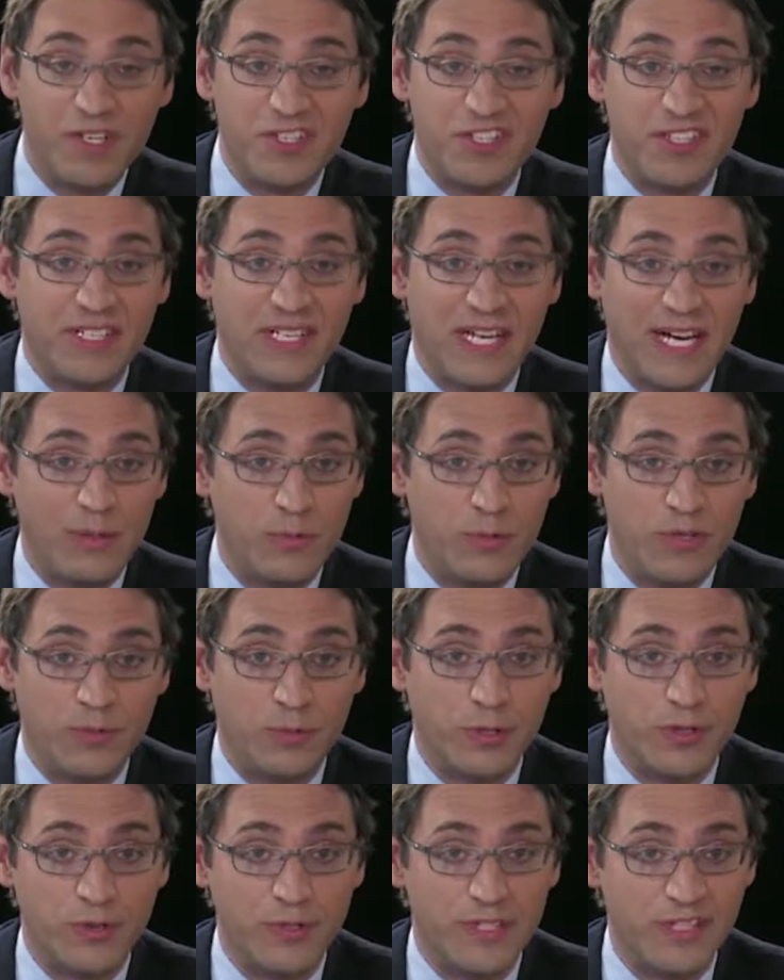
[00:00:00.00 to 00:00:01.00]
in line with
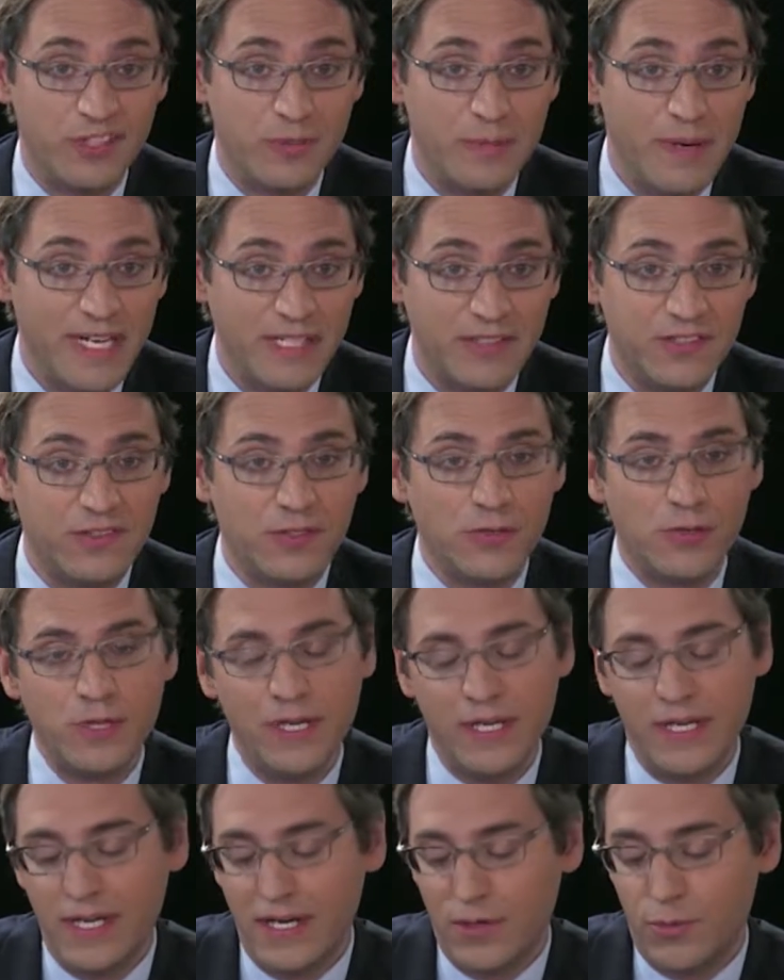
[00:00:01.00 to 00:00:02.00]
what you expect. So
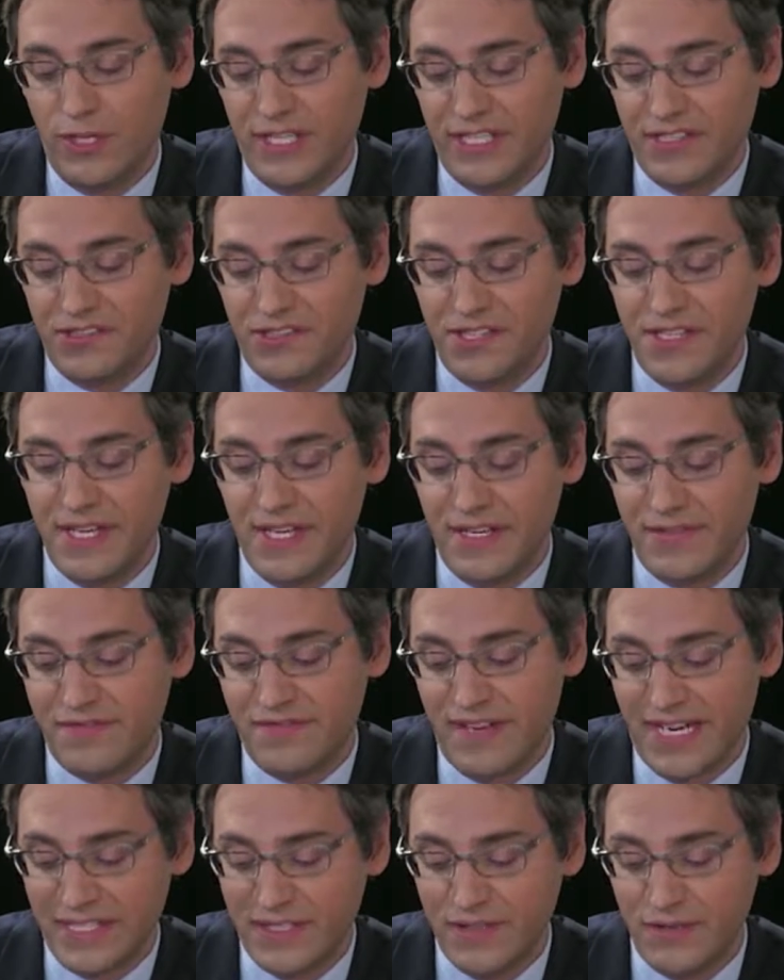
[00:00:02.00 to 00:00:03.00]
we can see that
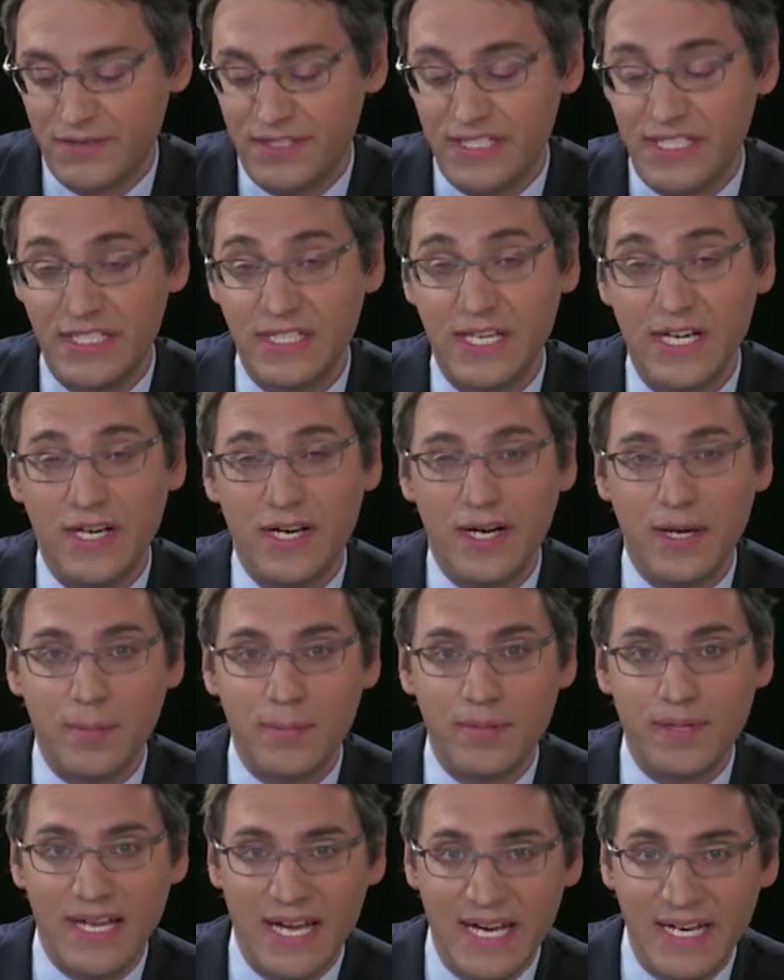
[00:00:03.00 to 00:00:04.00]
effectively
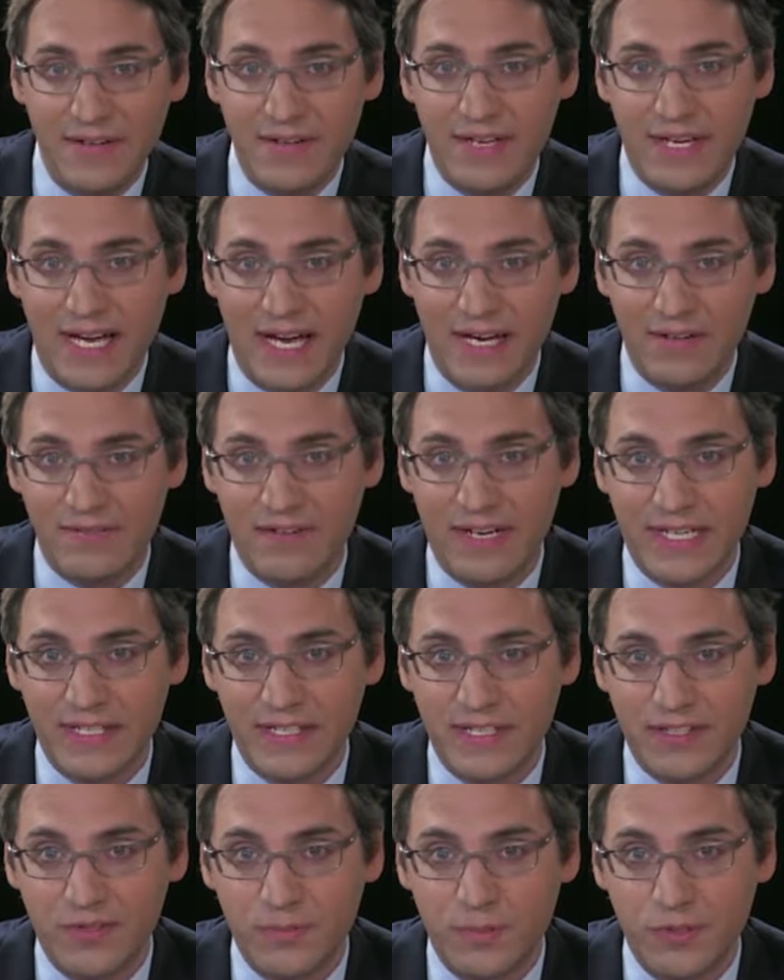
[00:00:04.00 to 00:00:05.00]
applying that high
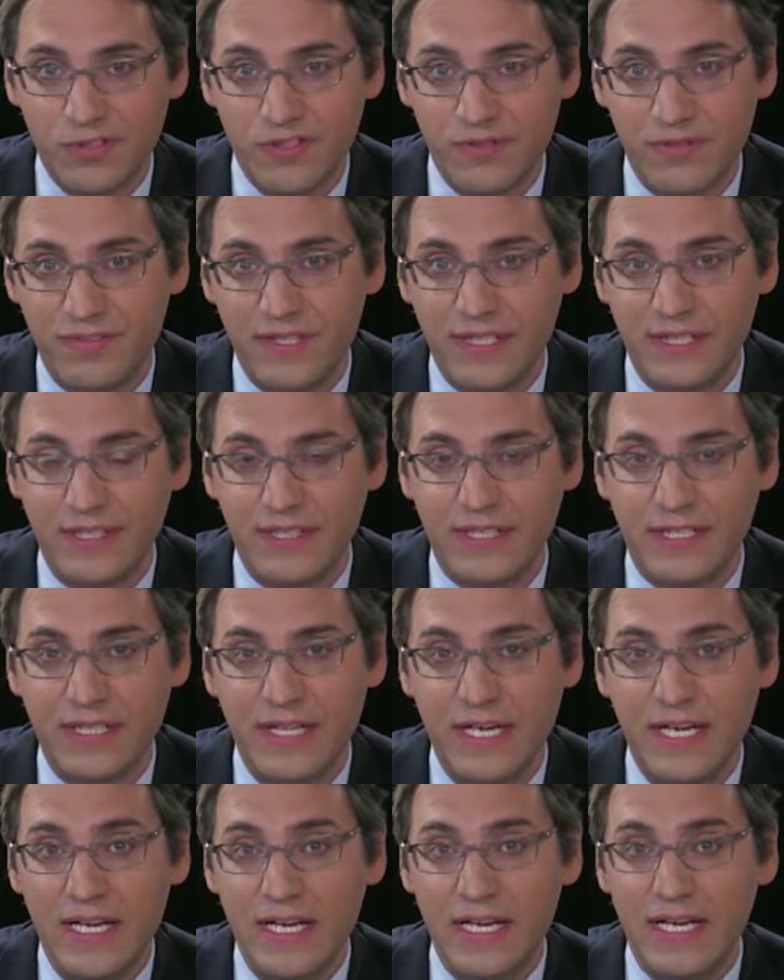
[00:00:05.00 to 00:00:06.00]
factor exposure filter
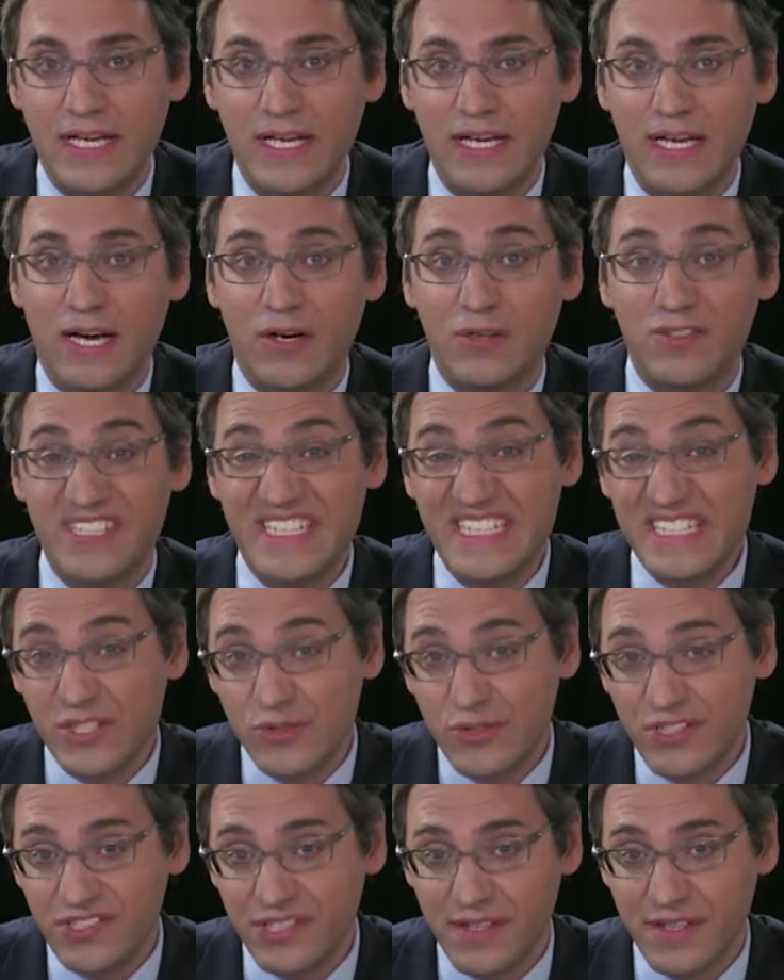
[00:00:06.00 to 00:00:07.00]
allows
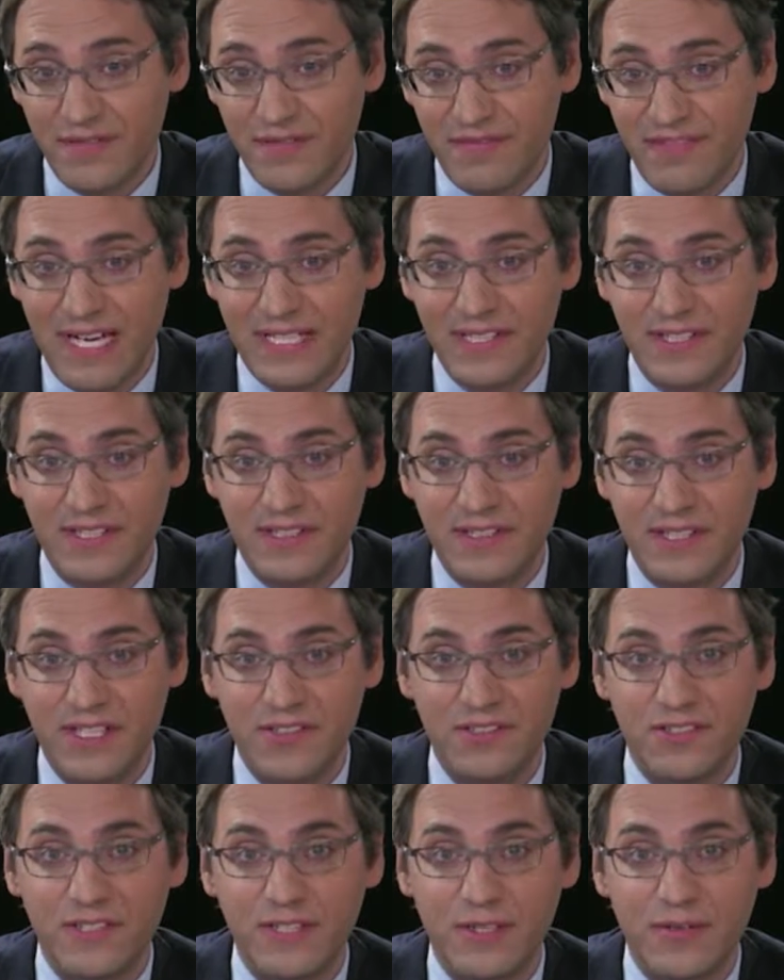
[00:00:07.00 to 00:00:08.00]
increasing the factor
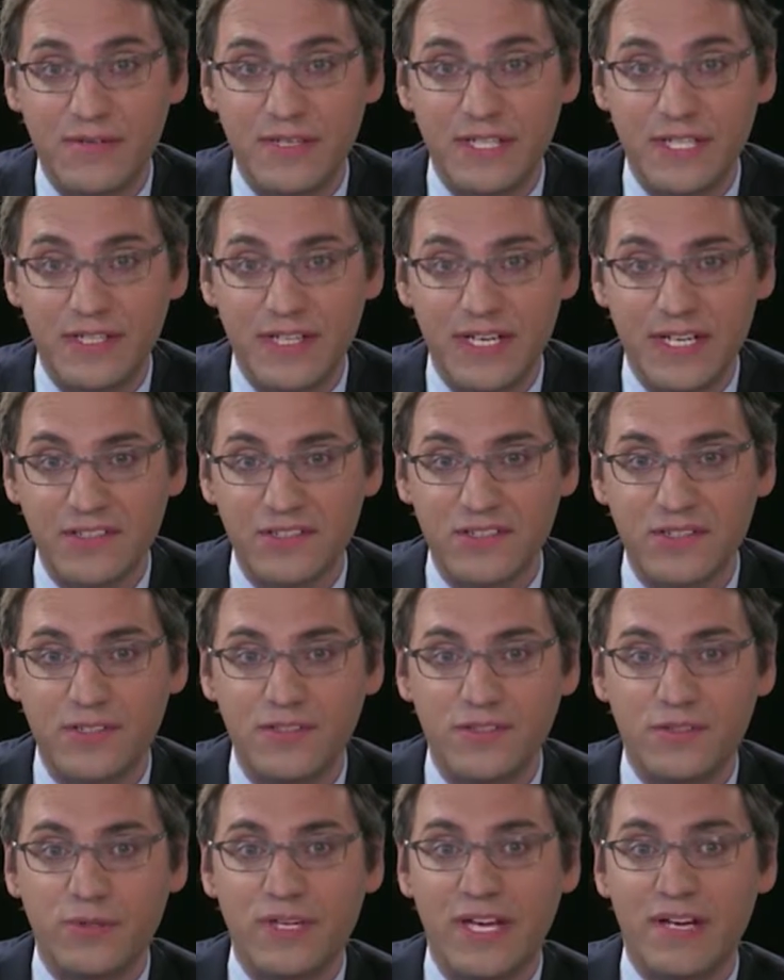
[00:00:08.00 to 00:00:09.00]
intensity of the index.
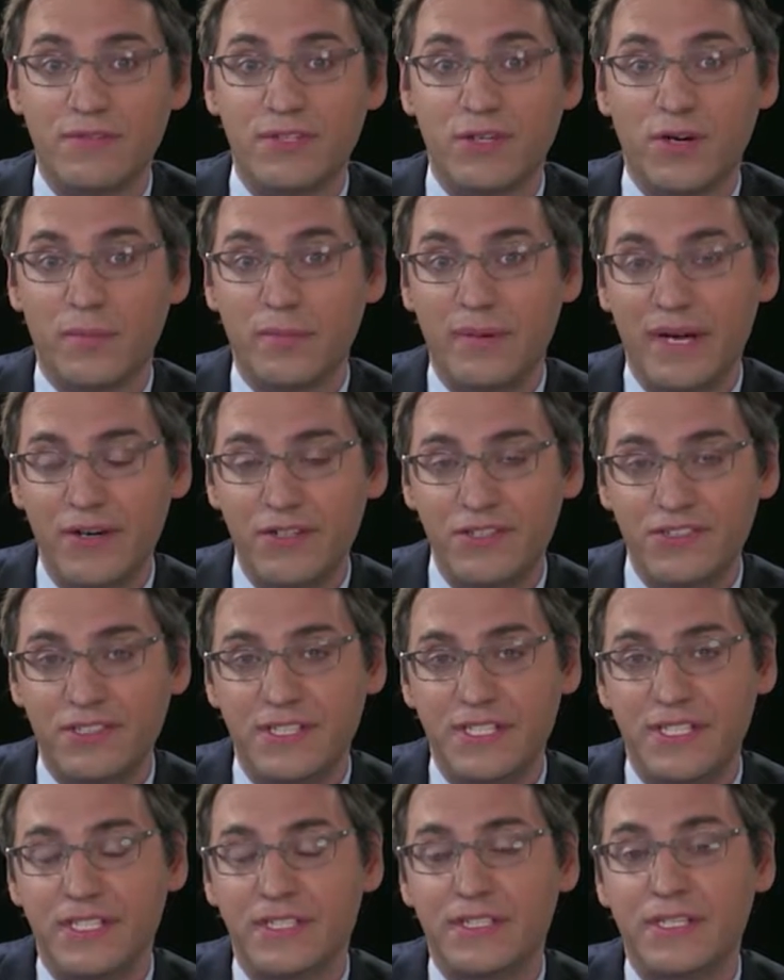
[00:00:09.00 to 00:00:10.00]
So you have a comparison
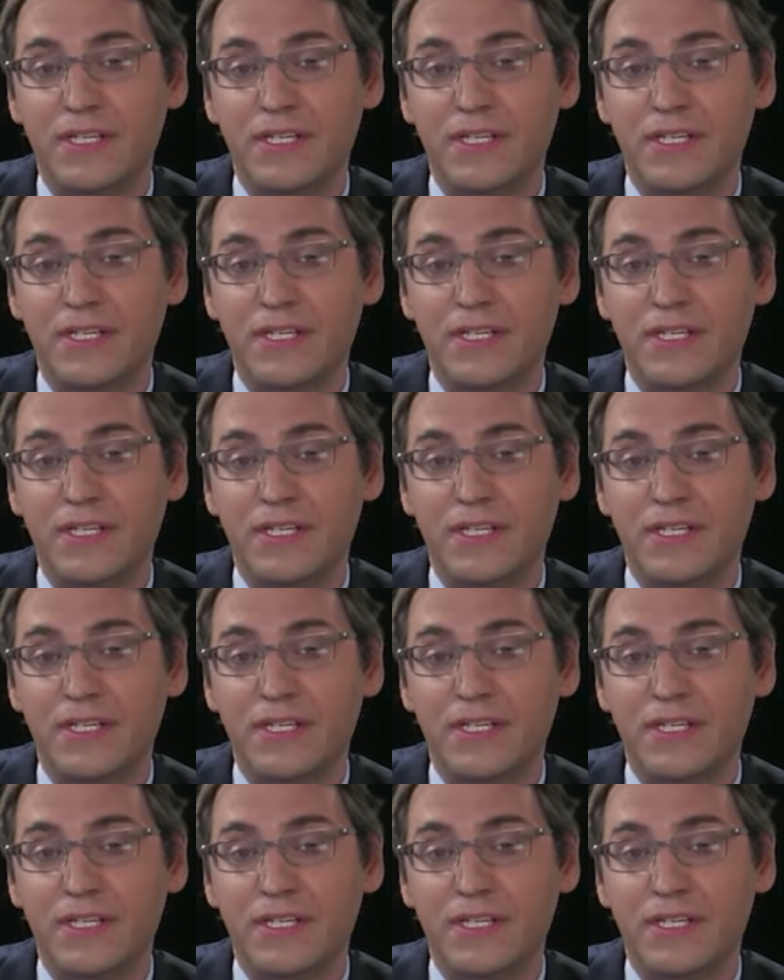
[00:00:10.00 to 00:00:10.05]
here